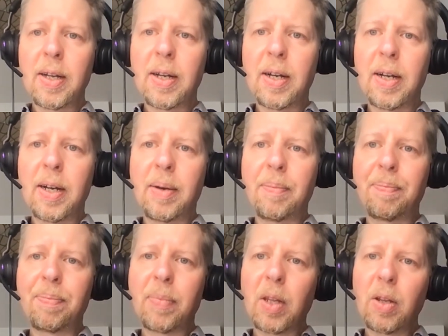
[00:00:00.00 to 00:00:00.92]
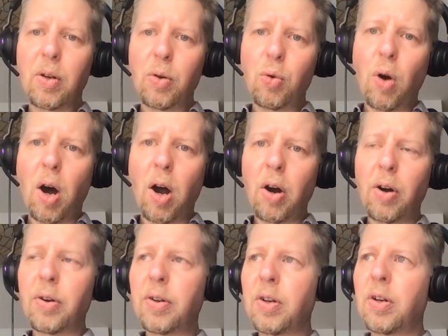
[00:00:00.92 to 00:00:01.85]
um, who
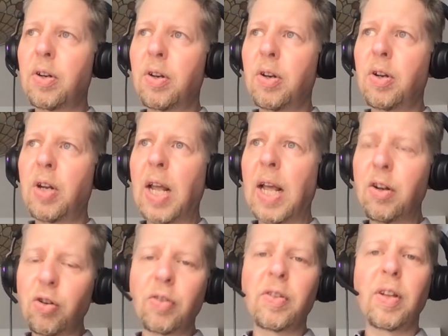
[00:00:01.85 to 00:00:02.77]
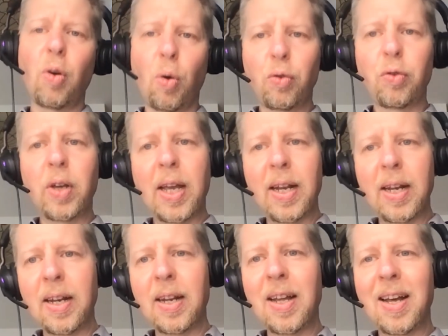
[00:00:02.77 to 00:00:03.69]
are interested also in